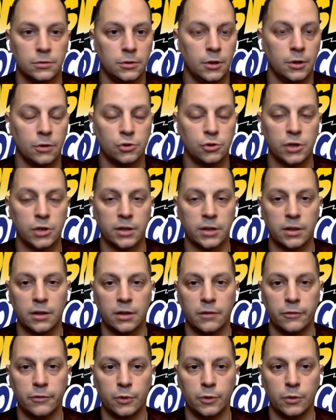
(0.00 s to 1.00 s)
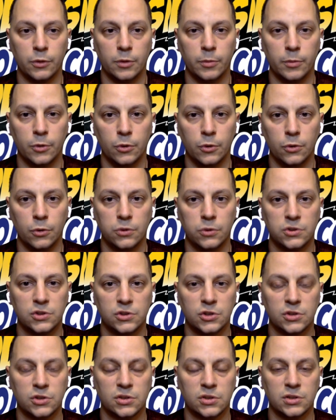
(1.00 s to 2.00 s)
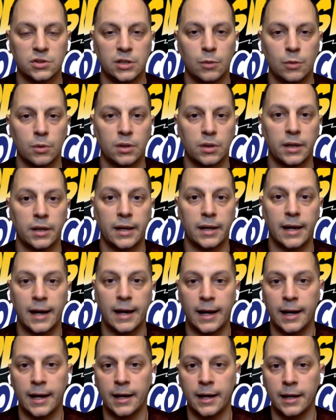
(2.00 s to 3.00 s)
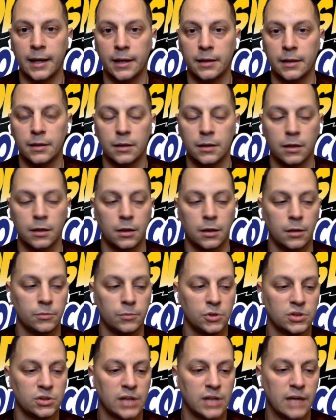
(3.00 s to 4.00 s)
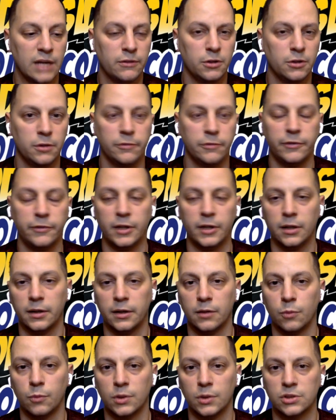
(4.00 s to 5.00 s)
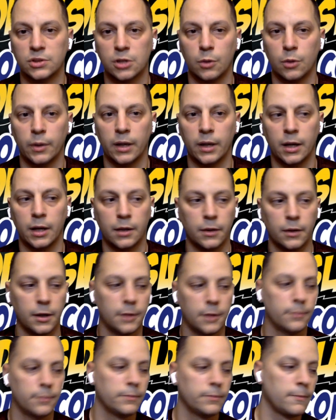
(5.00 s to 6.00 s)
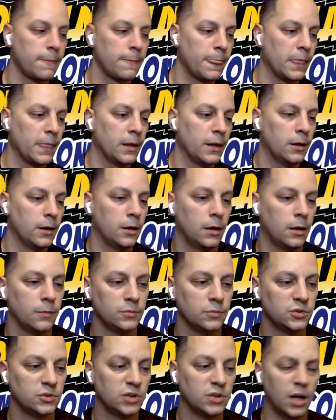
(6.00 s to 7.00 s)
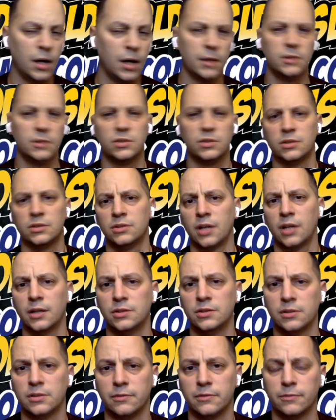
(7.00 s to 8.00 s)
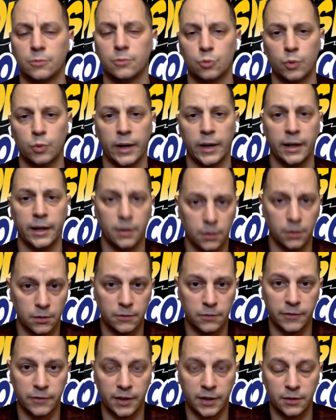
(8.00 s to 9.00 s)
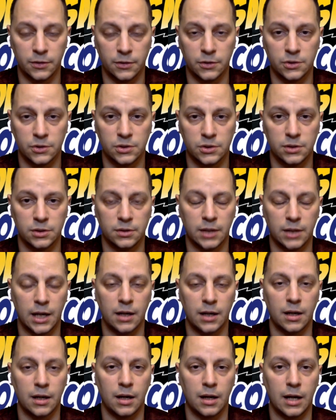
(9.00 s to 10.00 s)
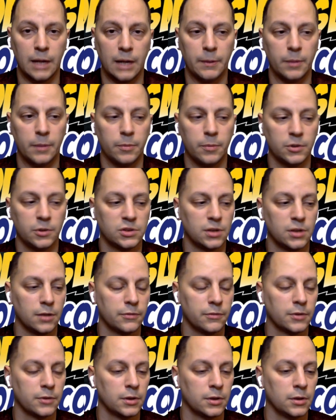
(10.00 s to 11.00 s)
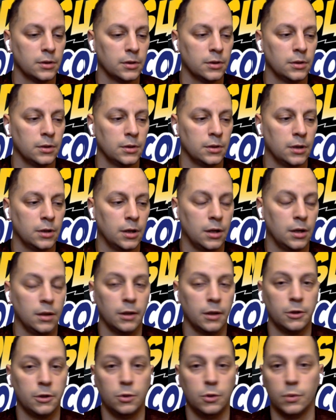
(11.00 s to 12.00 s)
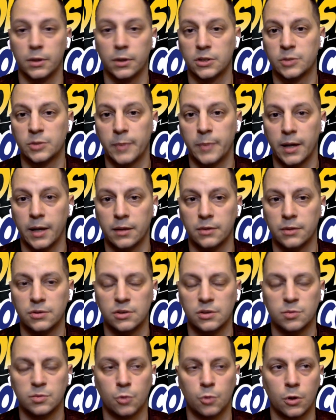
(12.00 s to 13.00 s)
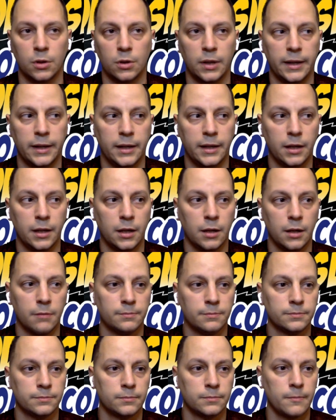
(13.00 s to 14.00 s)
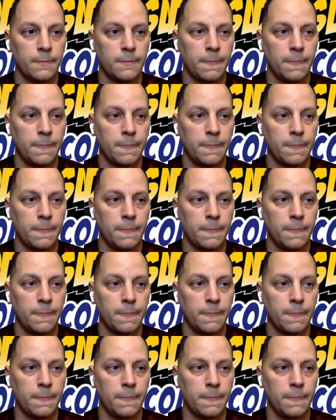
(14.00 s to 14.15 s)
you know, checked out a few of the booths just to see what they had, just to have a good feeling of what's going on there. Tons and tons of regular vendors, not comic book stuff, like you would expect. This is more like, I